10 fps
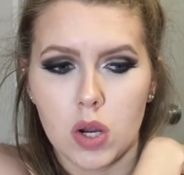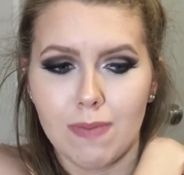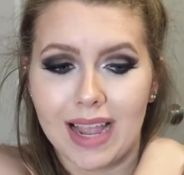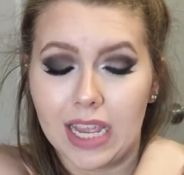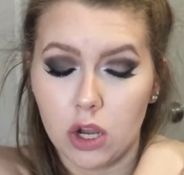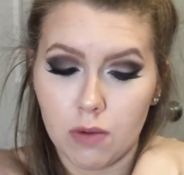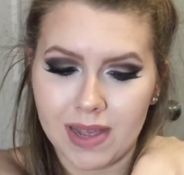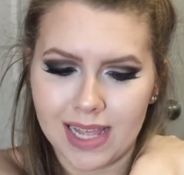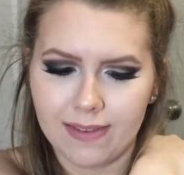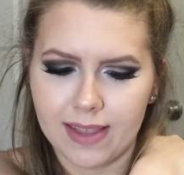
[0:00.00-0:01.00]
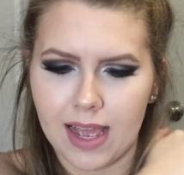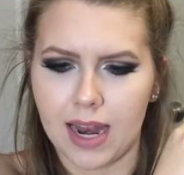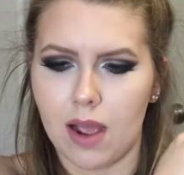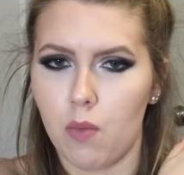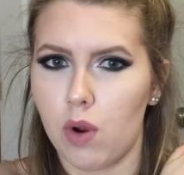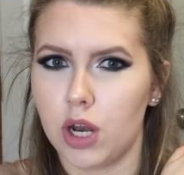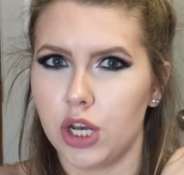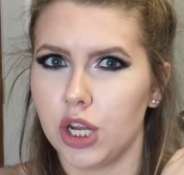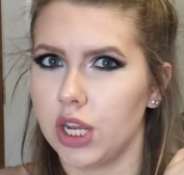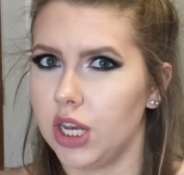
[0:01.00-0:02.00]
back here on my left side, I wanted
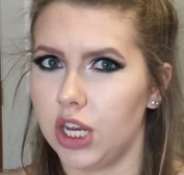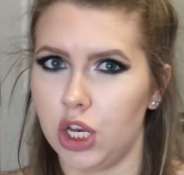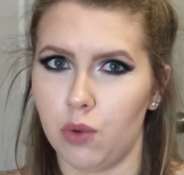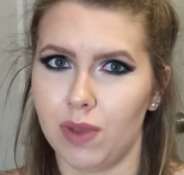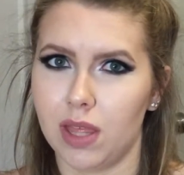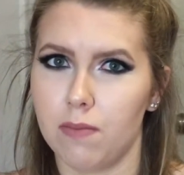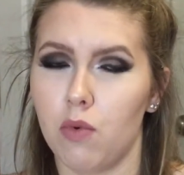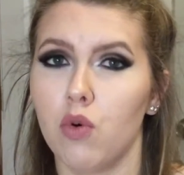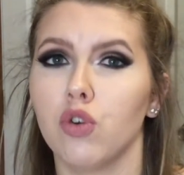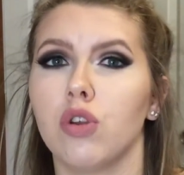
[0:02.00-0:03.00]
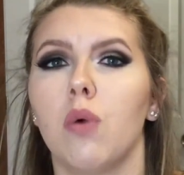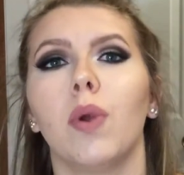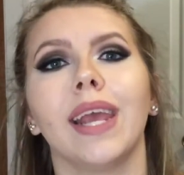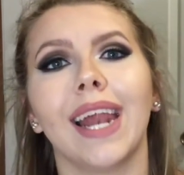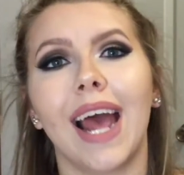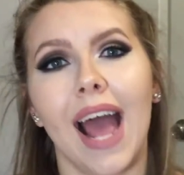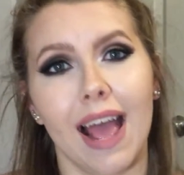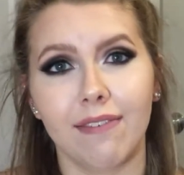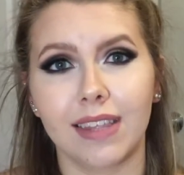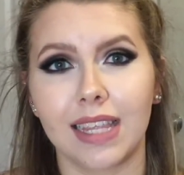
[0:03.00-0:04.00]
to continue with it more. So I want to get a
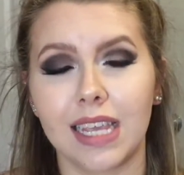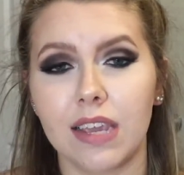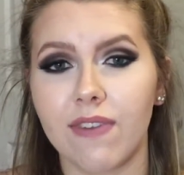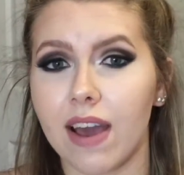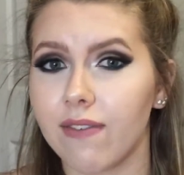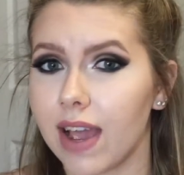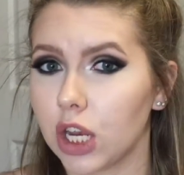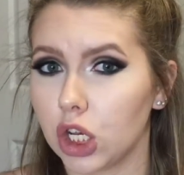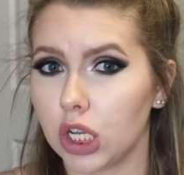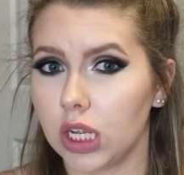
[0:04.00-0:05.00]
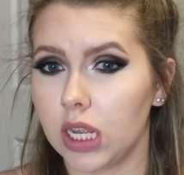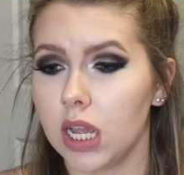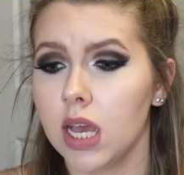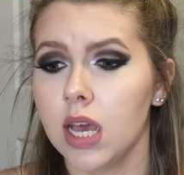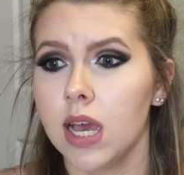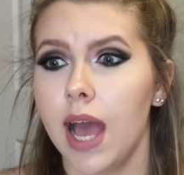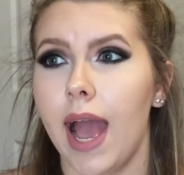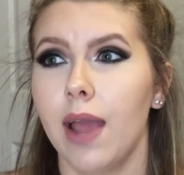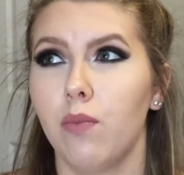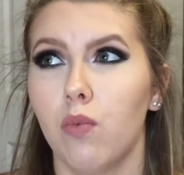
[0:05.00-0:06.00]
half sleeve. I've actually
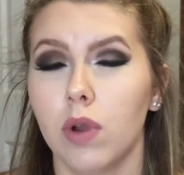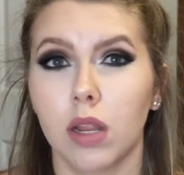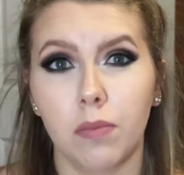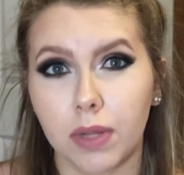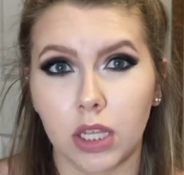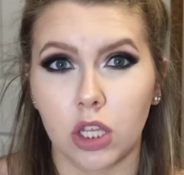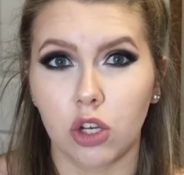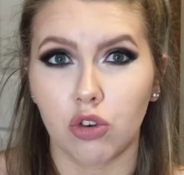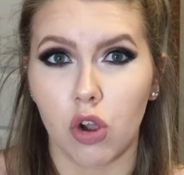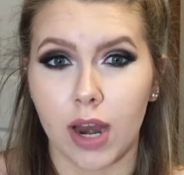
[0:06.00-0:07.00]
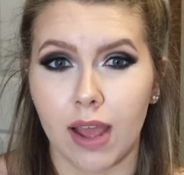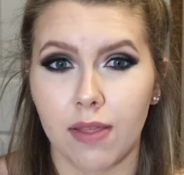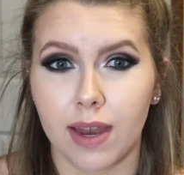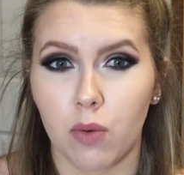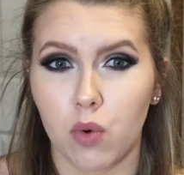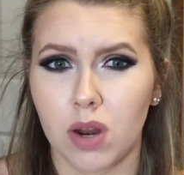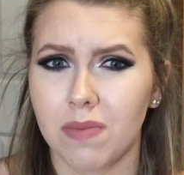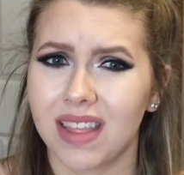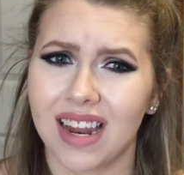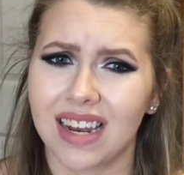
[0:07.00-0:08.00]
had one completely drawn out that I wanted,
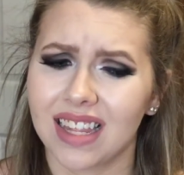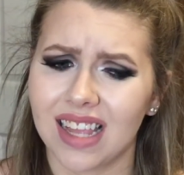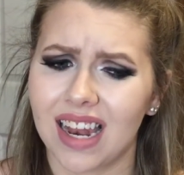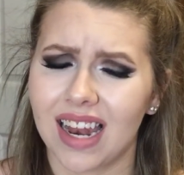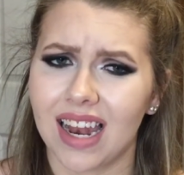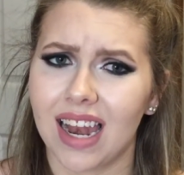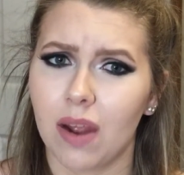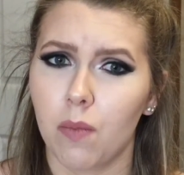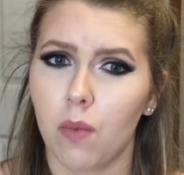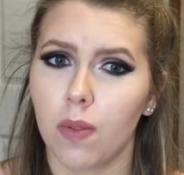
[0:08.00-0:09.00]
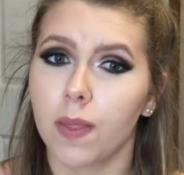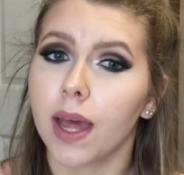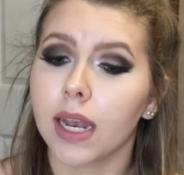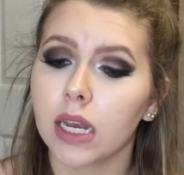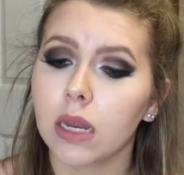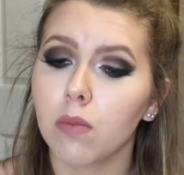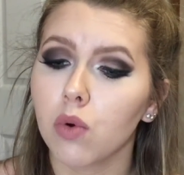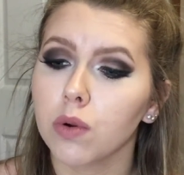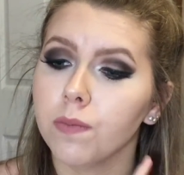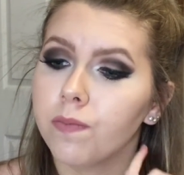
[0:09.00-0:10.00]
but then I decided I didn't want that
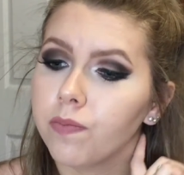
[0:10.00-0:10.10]
anymore.